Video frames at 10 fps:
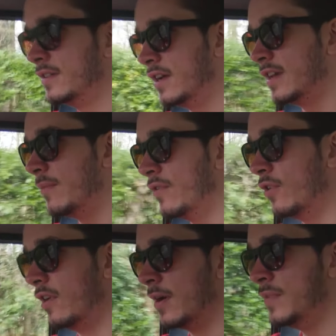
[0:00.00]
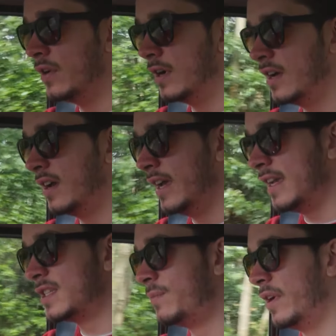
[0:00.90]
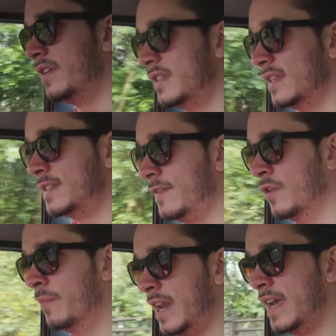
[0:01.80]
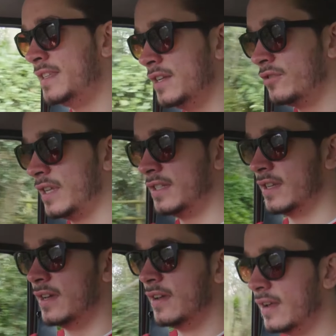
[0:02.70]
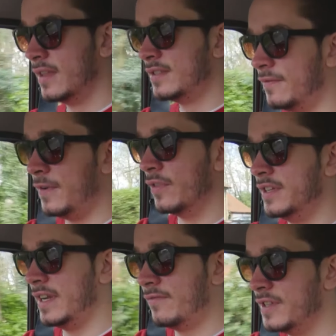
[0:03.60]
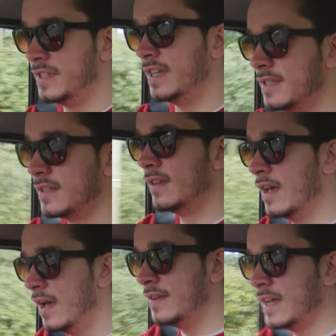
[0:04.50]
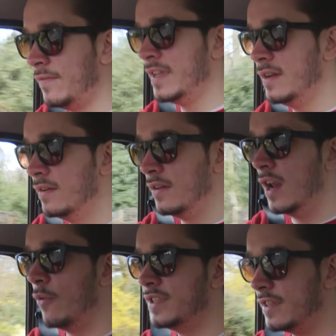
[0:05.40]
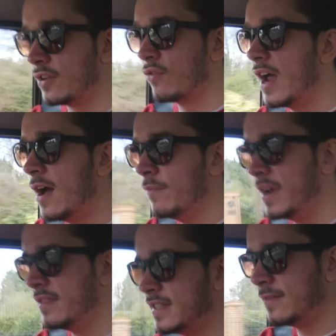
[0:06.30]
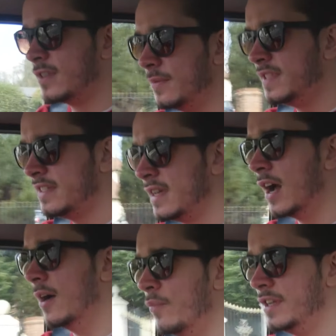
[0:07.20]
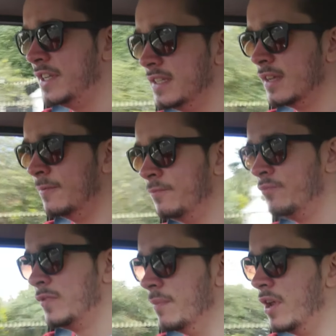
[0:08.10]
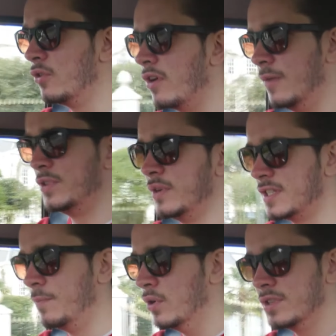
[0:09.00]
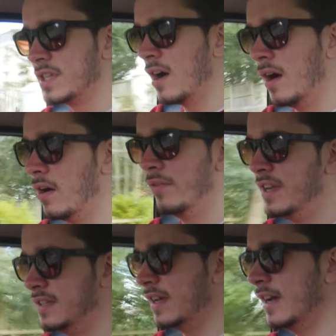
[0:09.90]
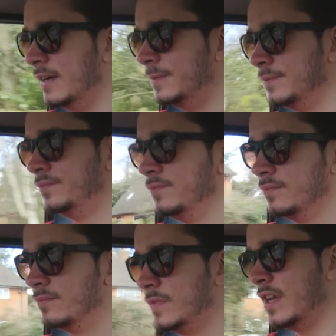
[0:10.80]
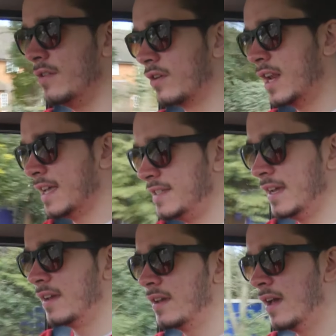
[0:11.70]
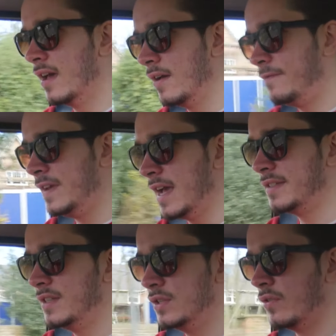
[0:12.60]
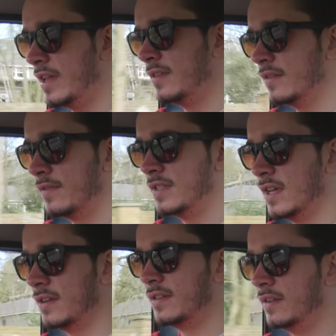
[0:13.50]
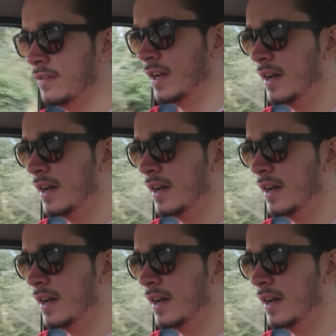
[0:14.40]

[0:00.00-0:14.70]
don't get me wrong, I'm not experienced in this field, but it is interesting to feel the differences. Definitely lower to the ground, but at the same time sitting up, which is the middle ground between a sports car and your classic Fiestas or anything of the